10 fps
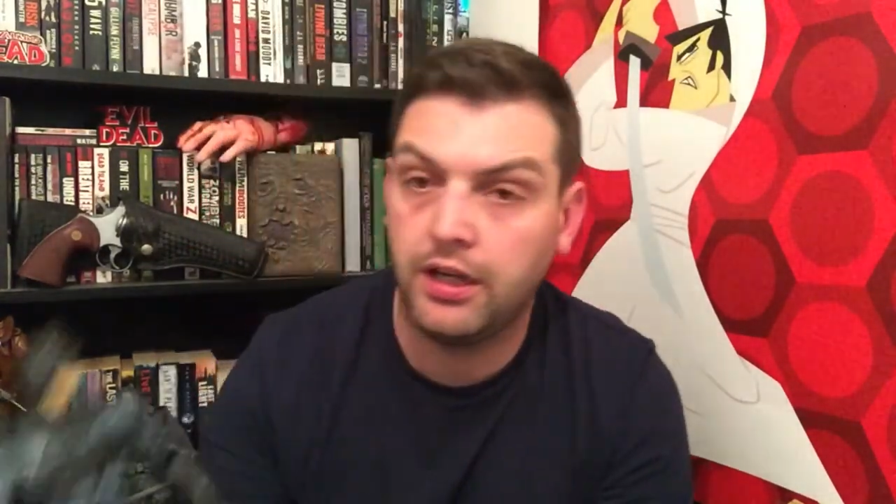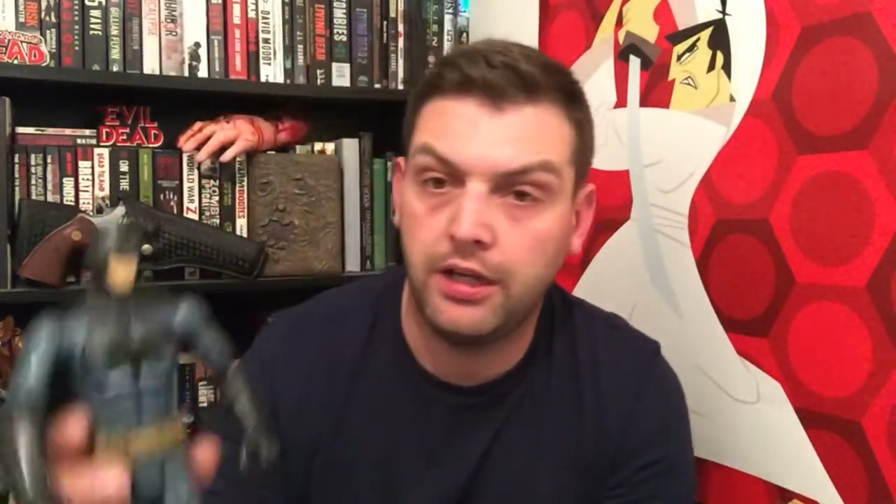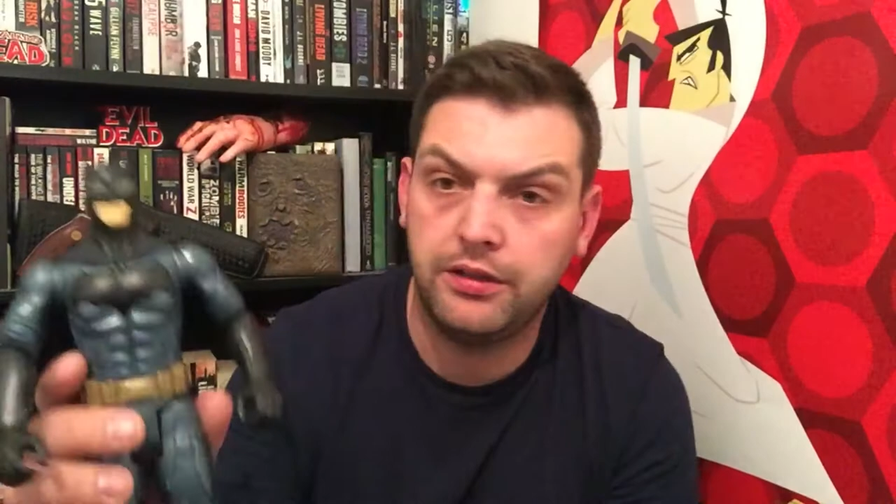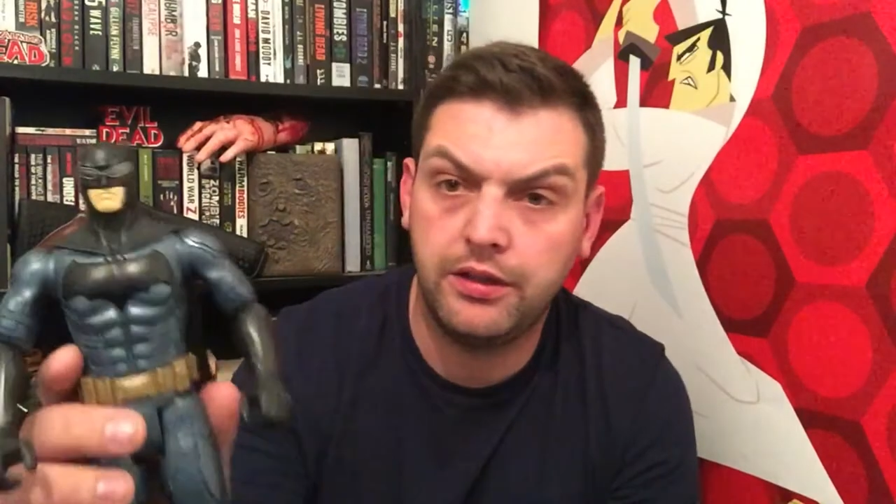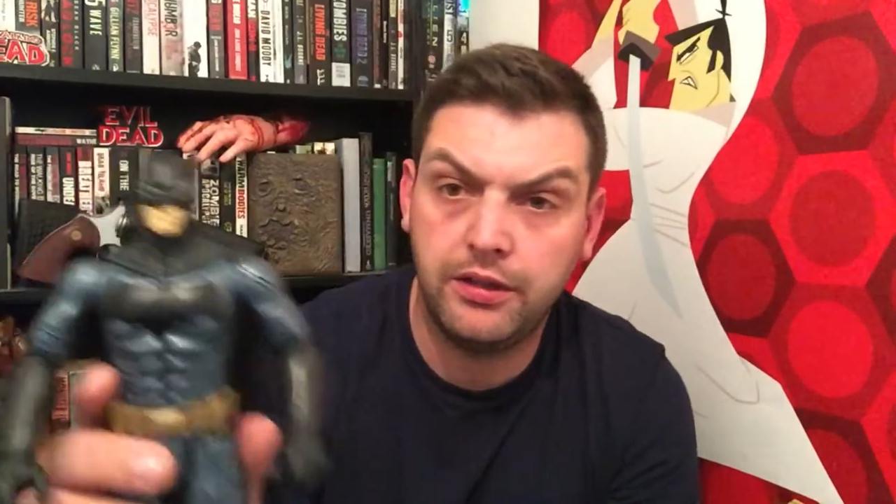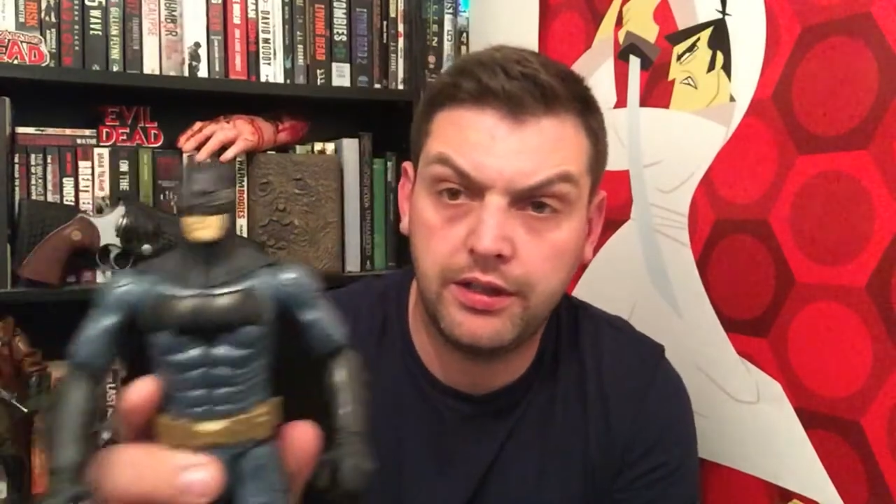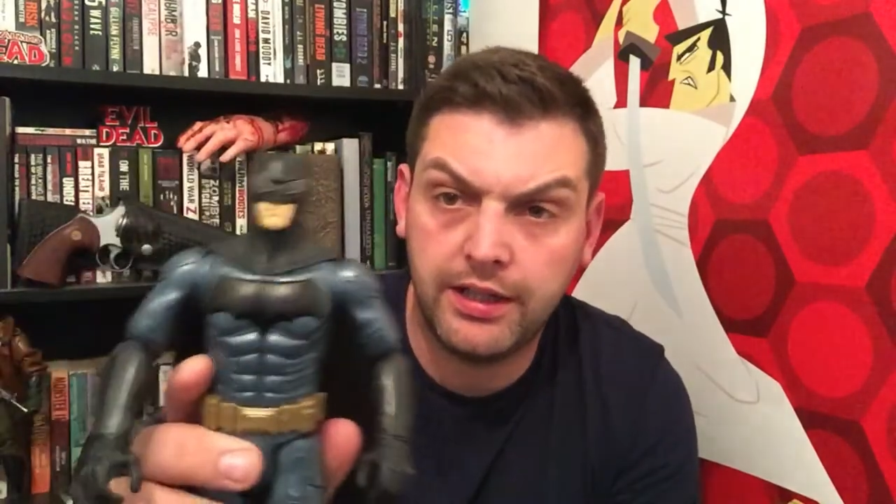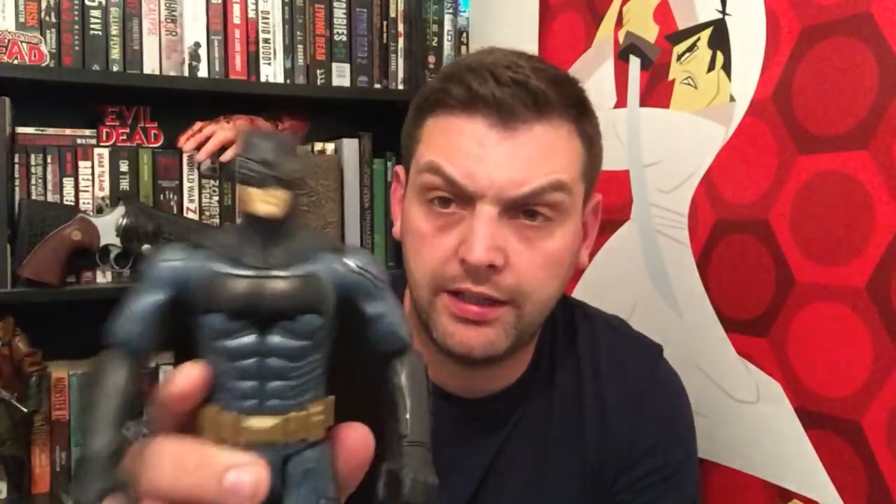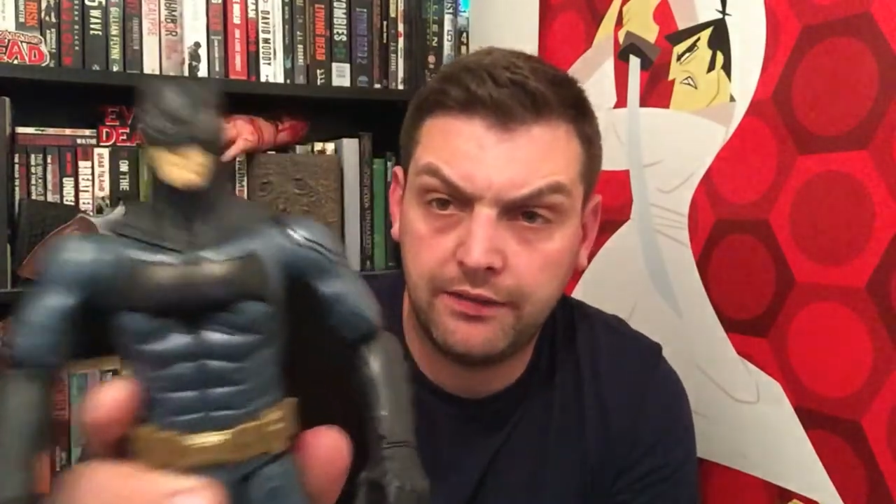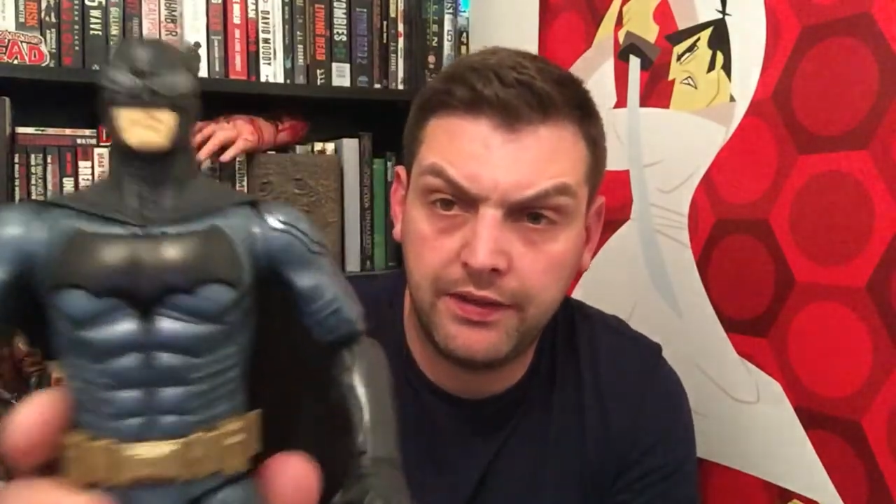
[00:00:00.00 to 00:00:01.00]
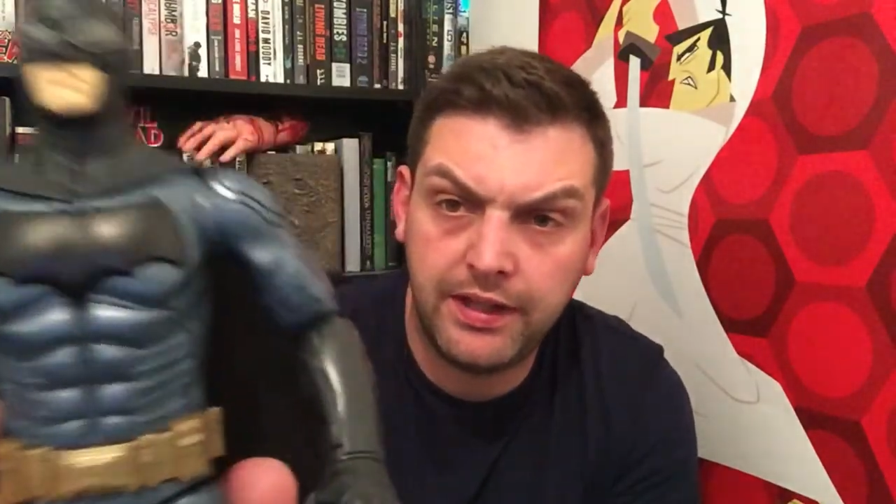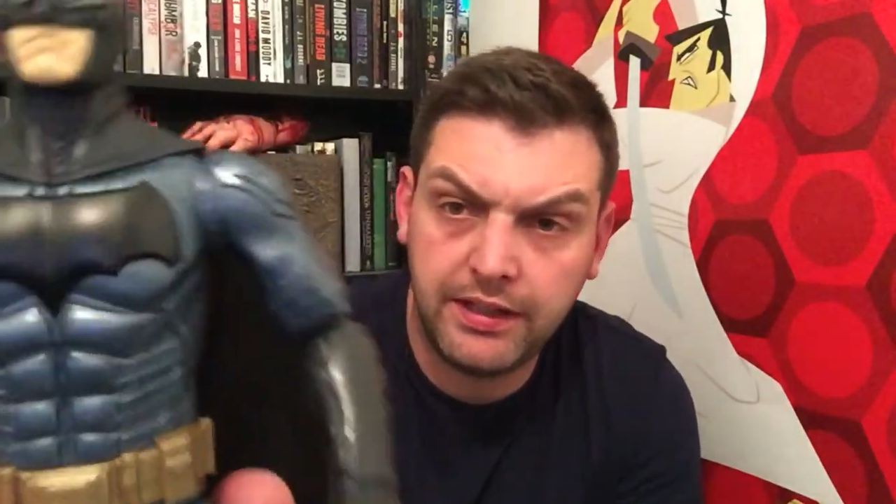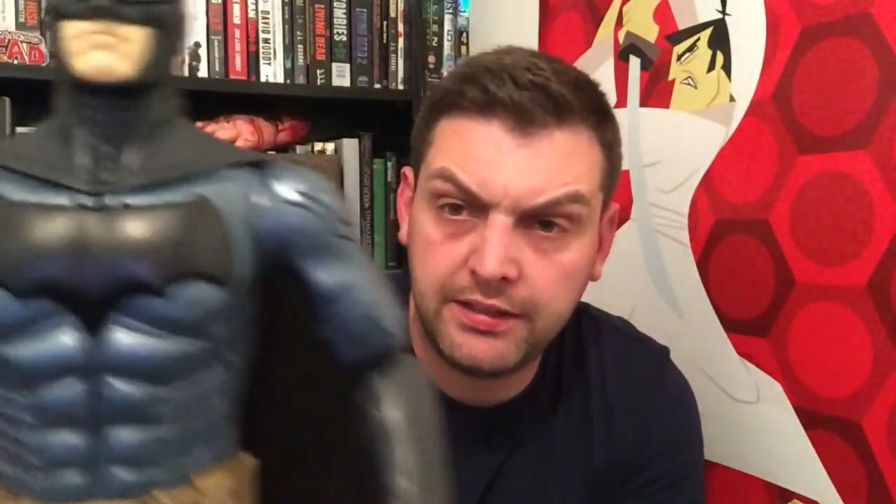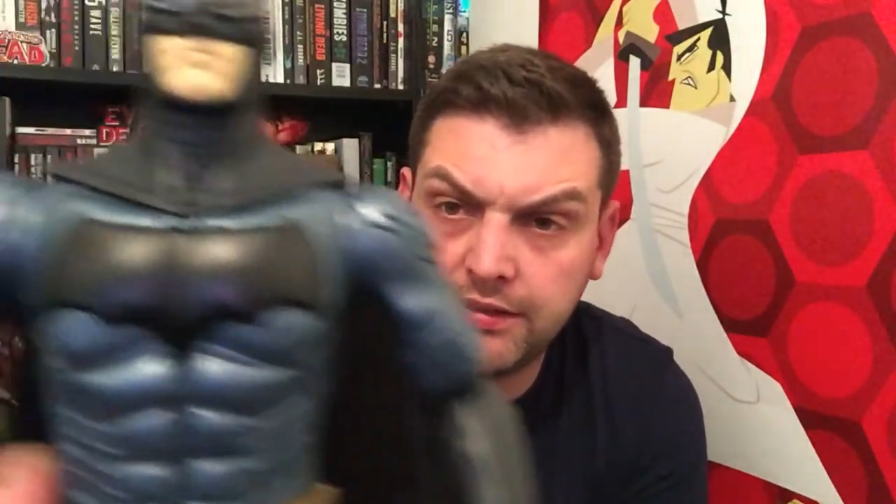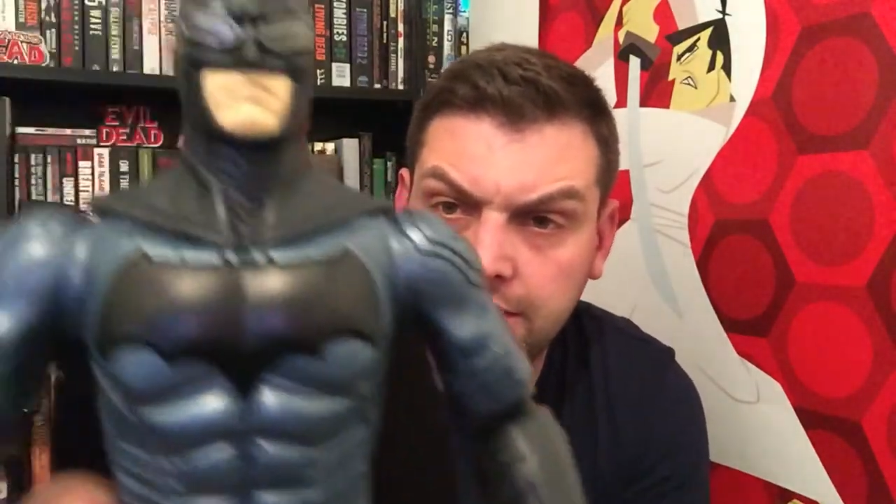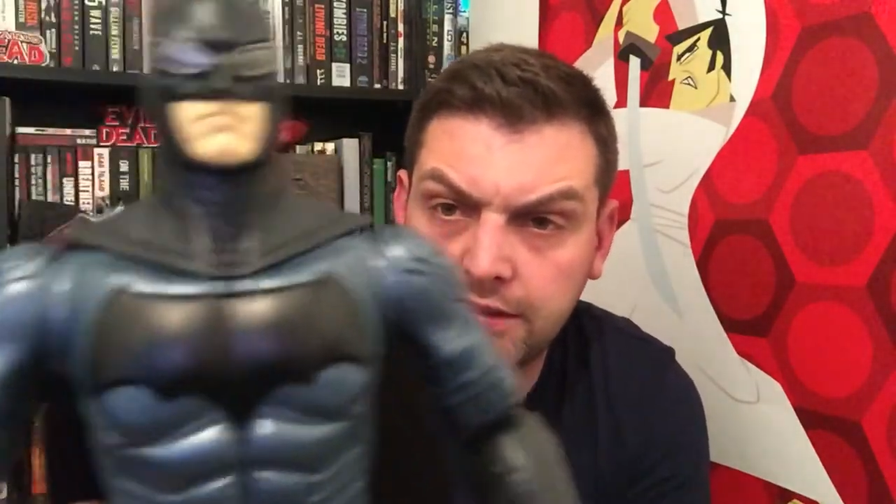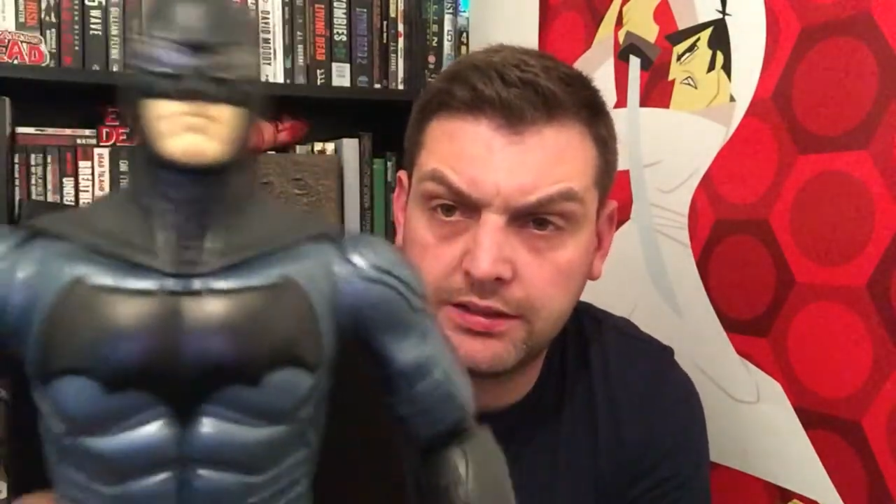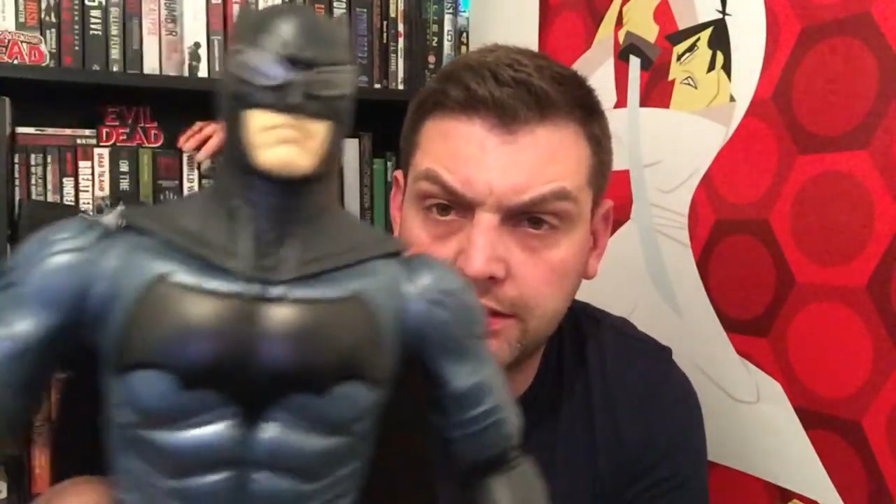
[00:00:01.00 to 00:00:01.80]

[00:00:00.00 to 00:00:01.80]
And now that I have this